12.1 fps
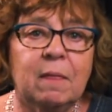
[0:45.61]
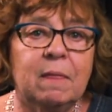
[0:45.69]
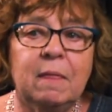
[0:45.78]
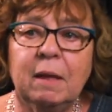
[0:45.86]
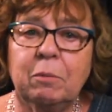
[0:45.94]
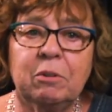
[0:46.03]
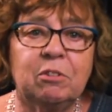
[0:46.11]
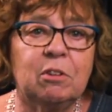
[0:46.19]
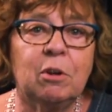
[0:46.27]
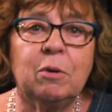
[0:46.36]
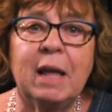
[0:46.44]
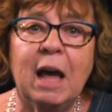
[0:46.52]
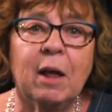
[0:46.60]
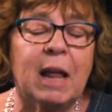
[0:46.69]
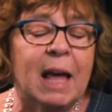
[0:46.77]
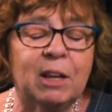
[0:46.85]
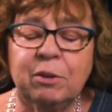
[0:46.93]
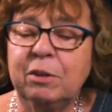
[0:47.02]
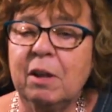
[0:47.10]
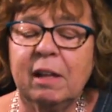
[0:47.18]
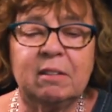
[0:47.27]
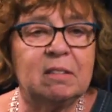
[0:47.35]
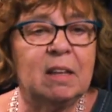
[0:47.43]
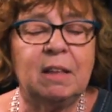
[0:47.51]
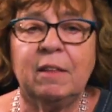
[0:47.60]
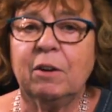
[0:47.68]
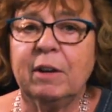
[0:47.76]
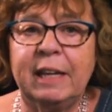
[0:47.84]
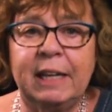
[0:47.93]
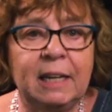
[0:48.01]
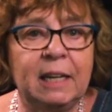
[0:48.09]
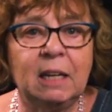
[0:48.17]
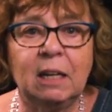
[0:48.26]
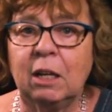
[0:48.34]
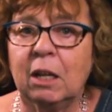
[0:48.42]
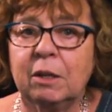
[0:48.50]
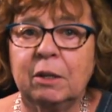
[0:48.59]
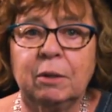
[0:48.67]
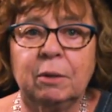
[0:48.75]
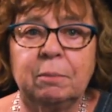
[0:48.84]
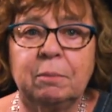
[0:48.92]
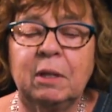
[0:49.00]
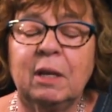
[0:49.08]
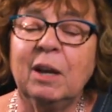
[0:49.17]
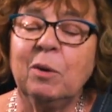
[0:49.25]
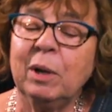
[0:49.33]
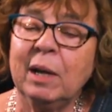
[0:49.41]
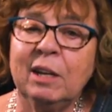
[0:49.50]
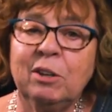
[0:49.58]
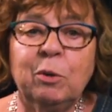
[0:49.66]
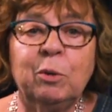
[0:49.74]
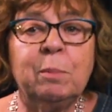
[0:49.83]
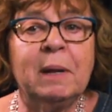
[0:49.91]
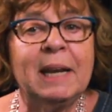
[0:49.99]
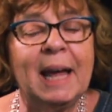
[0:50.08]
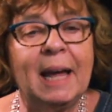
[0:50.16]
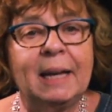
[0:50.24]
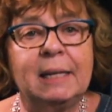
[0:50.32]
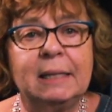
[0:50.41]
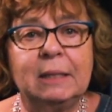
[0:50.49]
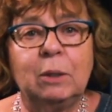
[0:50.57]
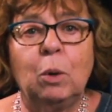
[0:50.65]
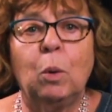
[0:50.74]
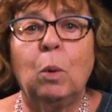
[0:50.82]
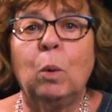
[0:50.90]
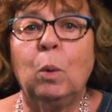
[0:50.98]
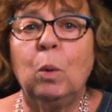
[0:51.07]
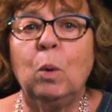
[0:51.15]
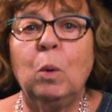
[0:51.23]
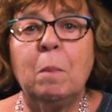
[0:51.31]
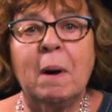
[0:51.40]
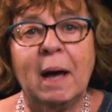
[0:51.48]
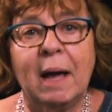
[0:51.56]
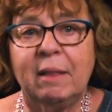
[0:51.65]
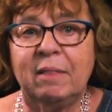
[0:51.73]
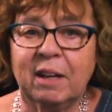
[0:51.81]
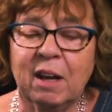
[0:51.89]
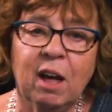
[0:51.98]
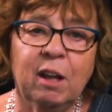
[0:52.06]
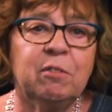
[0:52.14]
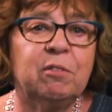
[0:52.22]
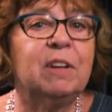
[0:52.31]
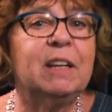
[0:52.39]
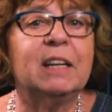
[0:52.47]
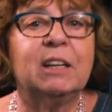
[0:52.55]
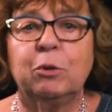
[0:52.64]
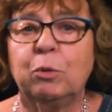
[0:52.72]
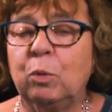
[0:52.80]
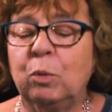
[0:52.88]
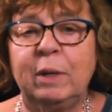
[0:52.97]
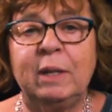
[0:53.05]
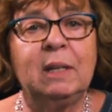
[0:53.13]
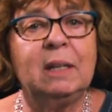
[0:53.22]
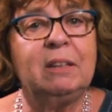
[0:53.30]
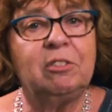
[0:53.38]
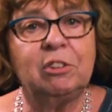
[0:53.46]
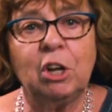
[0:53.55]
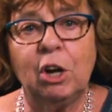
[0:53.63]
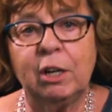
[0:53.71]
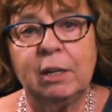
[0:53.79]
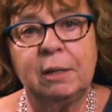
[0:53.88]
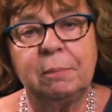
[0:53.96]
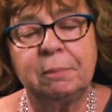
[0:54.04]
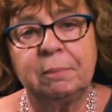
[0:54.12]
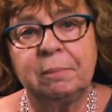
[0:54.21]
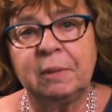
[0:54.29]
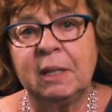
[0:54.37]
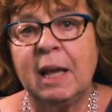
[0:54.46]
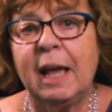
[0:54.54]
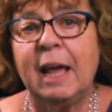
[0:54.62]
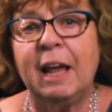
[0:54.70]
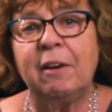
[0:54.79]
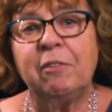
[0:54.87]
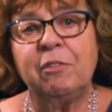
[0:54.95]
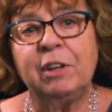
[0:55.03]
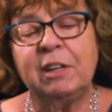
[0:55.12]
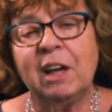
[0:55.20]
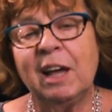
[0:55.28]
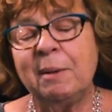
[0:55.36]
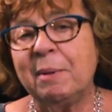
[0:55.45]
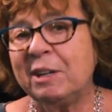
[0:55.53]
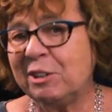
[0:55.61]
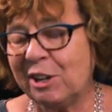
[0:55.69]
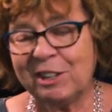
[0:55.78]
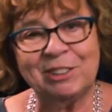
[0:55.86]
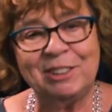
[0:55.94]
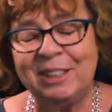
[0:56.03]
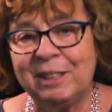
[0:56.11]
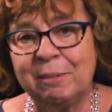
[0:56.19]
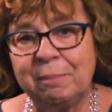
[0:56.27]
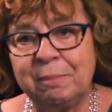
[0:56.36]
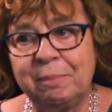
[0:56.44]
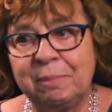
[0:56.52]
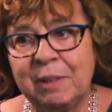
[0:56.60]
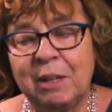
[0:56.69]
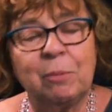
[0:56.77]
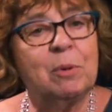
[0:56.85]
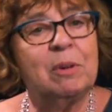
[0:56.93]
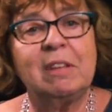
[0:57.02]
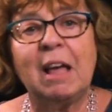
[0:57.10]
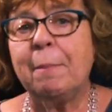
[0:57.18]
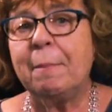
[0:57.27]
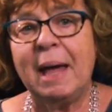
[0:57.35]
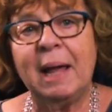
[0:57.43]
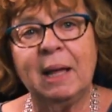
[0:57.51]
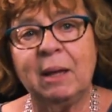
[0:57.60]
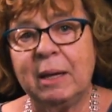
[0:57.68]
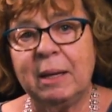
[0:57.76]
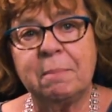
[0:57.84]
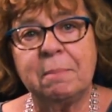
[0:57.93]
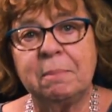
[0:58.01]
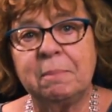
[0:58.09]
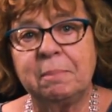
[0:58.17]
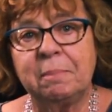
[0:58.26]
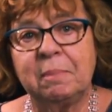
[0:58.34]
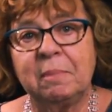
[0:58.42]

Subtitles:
there was no doubt I could not stay there any longer. And when I told my dad, oh my, the conflict really started. Every time I talked to him was how bad I am,